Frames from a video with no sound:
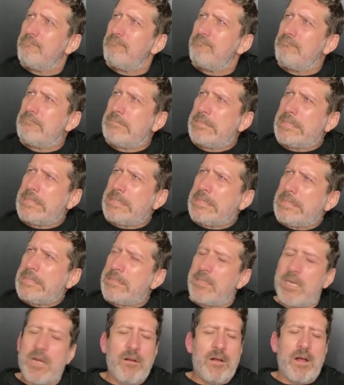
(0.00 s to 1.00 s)

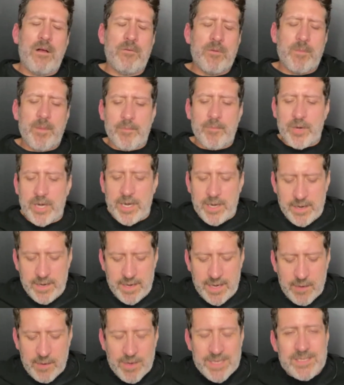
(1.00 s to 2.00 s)
I'll remember it.
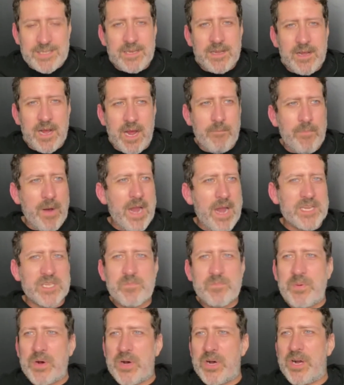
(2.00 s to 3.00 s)
Anyways, I bought his
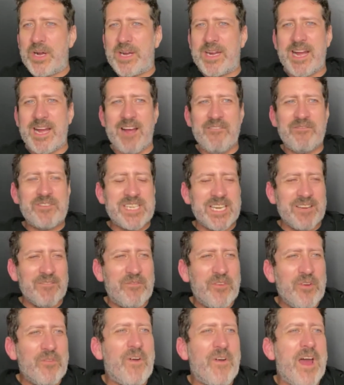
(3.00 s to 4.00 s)
book. I've seen
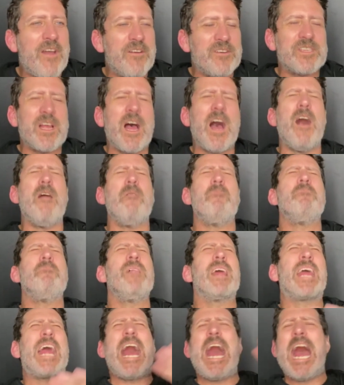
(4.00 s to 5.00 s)
Foo Fighters
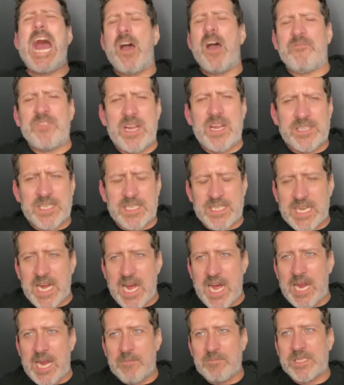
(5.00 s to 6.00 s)
like a half dozen
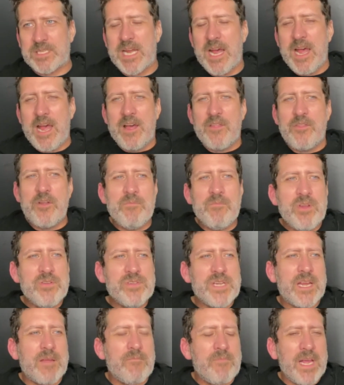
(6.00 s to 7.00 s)
times. Their
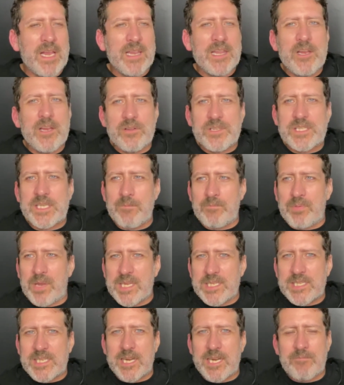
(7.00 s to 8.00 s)
music can be a little
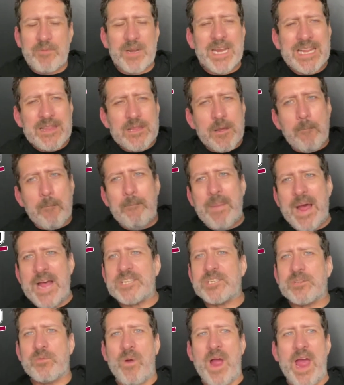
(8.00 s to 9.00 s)
simplistic, but in the
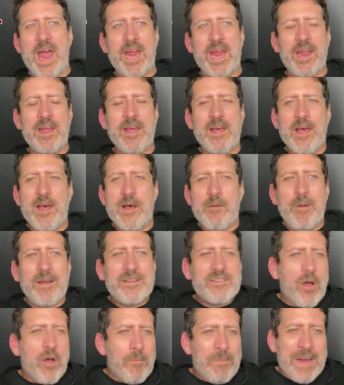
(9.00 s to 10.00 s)
best way. But
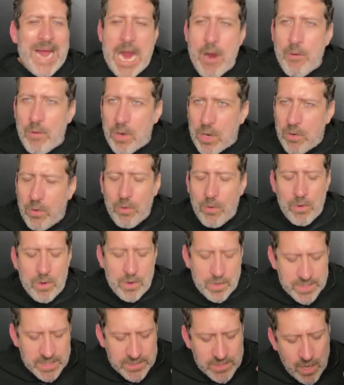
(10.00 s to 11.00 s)
it's all power
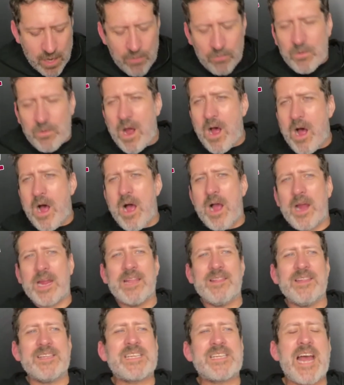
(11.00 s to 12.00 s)
chords. It's all rock.
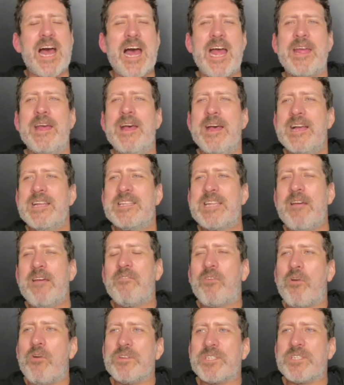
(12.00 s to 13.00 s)
And this guy, Dave
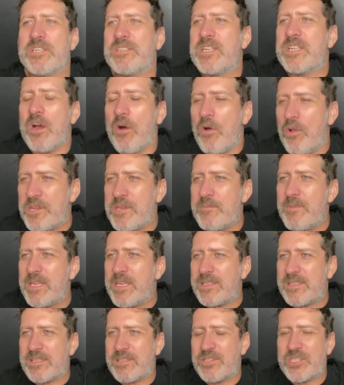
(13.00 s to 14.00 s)
Grohl, is just the ultimate
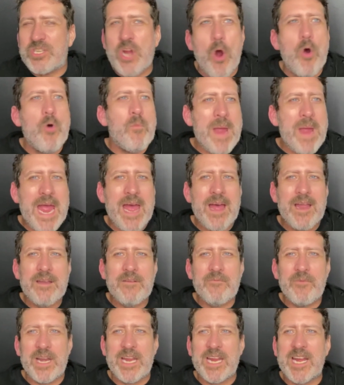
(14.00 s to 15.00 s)
showman.
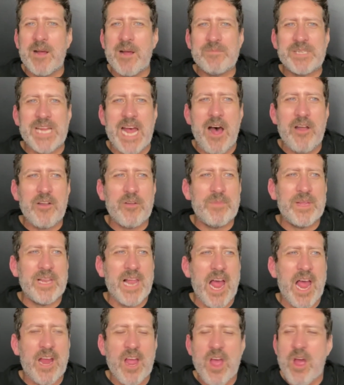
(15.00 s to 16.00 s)
When he comes out, he'll be
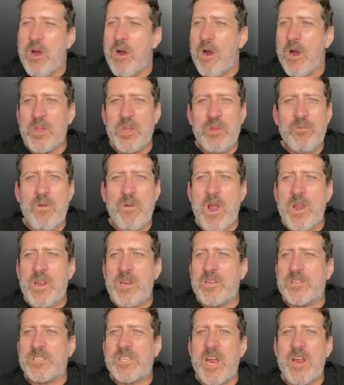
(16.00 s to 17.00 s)
like, "Are you ready
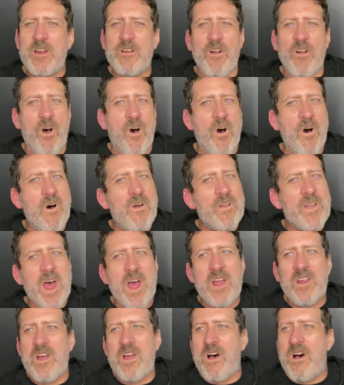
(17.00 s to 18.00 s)
to stay here all
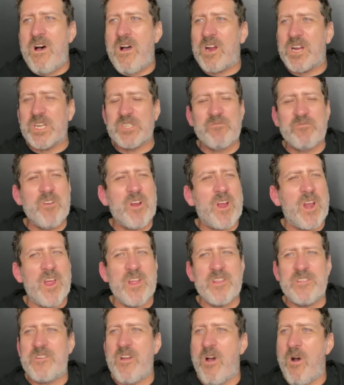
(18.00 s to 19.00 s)
night long? Because we're going to
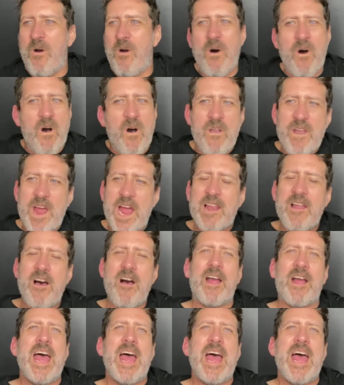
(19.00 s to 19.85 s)
go all night long."